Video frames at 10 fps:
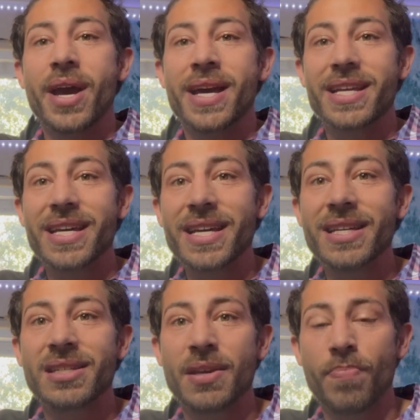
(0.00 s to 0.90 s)
and
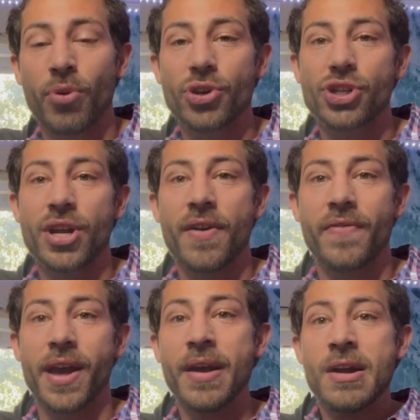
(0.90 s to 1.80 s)
easy portion of
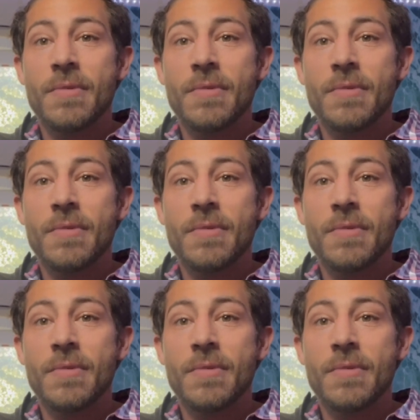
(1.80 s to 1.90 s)
it.